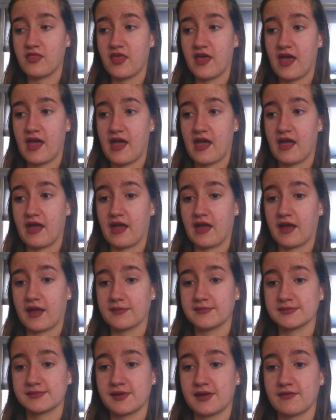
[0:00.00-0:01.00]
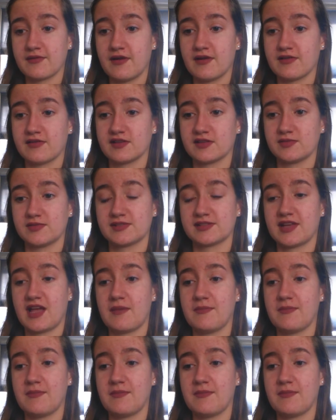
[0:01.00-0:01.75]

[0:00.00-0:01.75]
that comes about around Christmas